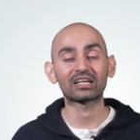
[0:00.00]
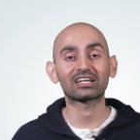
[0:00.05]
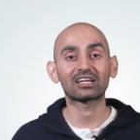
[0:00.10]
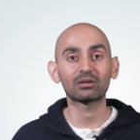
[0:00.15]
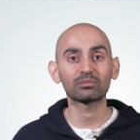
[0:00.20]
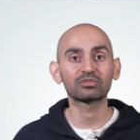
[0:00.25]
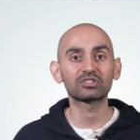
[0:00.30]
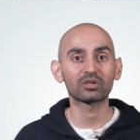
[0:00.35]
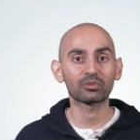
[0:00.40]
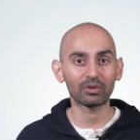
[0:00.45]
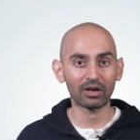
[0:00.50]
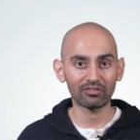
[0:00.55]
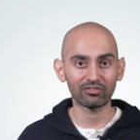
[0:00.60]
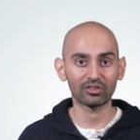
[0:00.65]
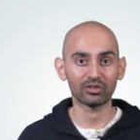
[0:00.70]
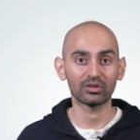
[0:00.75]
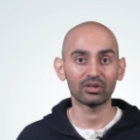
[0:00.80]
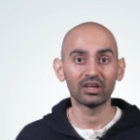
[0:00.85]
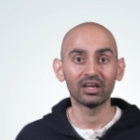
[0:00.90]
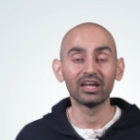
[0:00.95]
it comes to
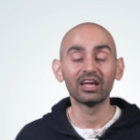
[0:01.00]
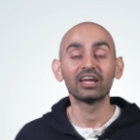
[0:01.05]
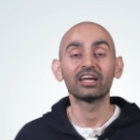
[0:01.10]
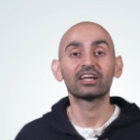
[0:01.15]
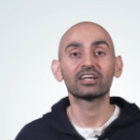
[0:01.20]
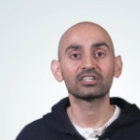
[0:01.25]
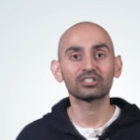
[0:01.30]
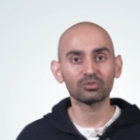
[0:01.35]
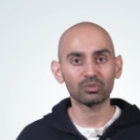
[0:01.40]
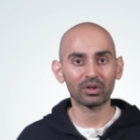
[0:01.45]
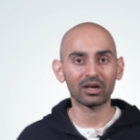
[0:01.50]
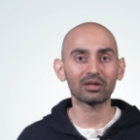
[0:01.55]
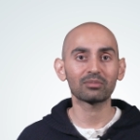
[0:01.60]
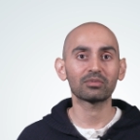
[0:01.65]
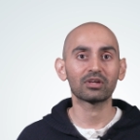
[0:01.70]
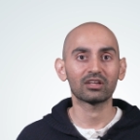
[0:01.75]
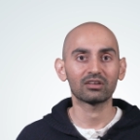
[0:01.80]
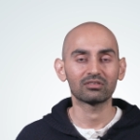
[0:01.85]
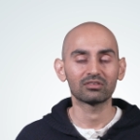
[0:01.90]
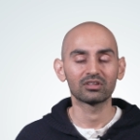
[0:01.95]
revenue. Here's what I
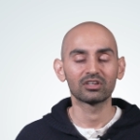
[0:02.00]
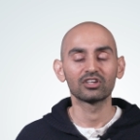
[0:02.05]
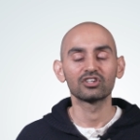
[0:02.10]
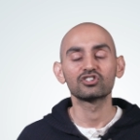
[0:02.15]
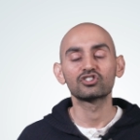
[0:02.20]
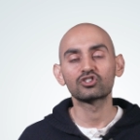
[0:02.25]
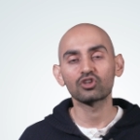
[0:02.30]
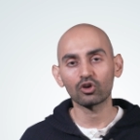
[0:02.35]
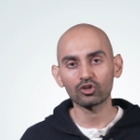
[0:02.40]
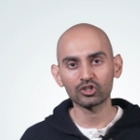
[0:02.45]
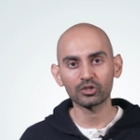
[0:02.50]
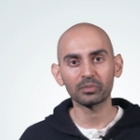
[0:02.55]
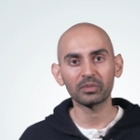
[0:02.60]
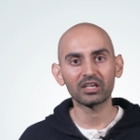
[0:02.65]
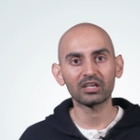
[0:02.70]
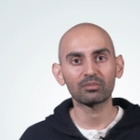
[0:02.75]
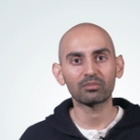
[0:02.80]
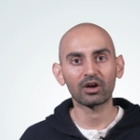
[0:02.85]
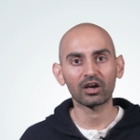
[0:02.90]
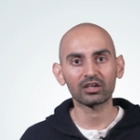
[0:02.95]
mean. Social
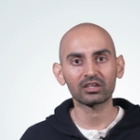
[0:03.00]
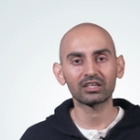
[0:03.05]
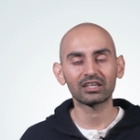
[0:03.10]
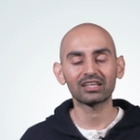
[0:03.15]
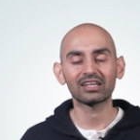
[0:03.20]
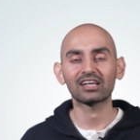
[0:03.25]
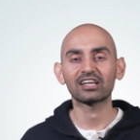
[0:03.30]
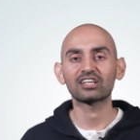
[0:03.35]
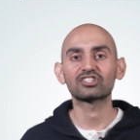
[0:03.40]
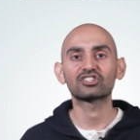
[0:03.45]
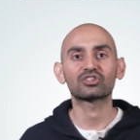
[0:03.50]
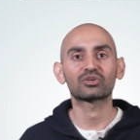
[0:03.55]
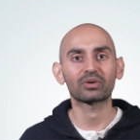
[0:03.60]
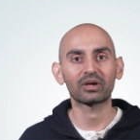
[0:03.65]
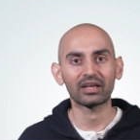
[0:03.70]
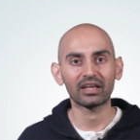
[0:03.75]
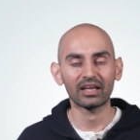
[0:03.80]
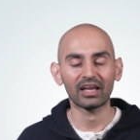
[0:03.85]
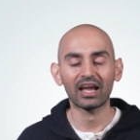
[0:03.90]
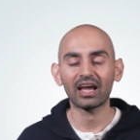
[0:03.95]
media marketing is
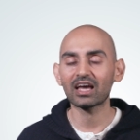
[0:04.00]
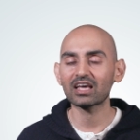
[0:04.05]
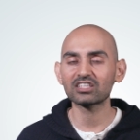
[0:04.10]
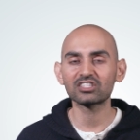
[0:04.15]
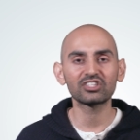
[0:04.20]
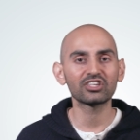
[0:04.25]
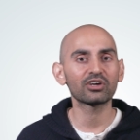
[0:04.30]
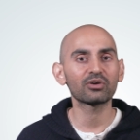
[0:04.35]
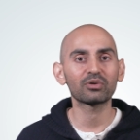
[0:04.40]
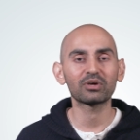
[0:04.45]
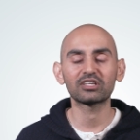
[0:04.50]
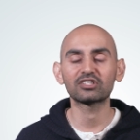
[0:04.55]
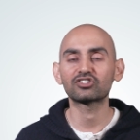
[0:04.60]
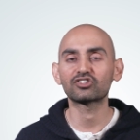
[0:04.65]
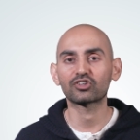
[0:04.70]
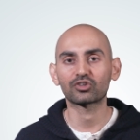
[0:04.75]
great. SEO is